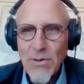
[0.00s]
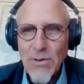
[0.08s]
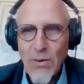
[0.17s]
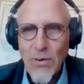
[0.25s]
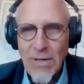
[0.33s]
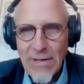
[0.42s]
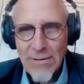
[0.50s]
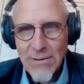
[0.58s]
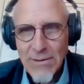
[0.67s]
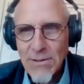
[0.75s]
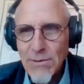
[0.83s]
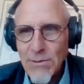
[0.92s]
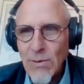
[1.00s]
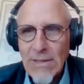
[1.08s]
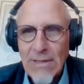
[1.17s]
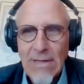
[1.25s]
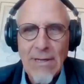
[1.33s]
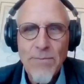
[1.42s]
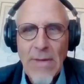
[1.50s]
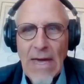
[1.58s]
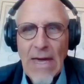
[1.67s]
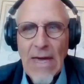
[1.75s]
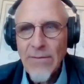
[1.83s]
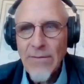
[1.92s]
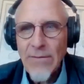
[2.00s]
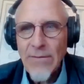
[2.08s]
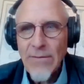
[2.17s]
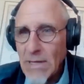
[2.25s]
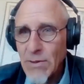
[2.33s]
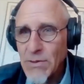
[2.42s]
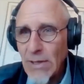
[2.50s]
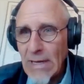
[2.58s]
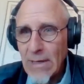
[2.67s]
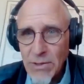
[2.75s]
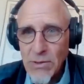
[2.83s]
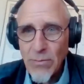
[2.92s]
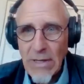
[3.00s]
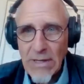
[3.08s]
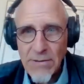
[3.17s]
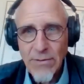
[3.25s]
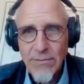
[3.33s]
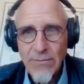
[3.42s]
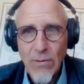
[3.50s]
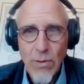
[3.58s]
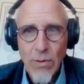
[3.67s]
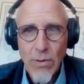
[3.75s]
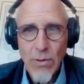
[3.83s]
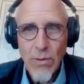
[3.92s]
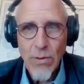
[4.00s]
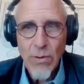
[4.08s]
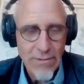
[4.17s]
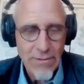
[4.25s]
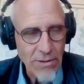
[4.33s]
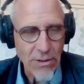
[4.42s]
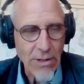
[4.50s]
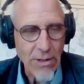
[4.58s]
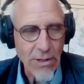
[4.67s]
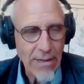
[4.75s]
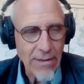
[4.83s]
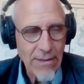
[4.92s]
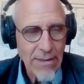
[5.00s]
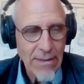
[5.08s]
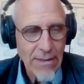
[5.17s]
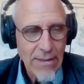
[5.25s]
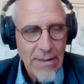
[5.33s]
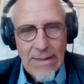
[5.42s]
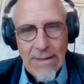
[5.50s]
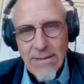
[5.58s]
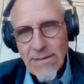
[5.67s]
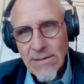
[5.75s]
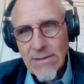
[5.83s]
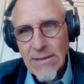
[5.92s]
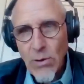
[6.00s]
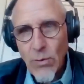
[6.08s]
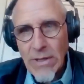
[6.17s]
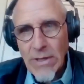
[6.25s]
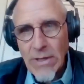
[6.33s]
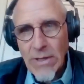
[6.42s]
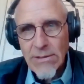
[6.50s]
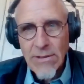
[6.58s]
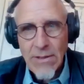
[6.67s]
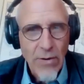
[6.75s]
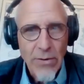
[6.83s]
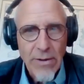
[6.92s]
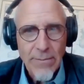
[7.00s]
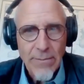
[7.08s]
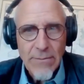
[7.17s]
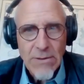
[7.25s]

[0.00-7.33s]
critical to have the best photos you can. Put your best foot forward when you start out. This is a silly question, and you've already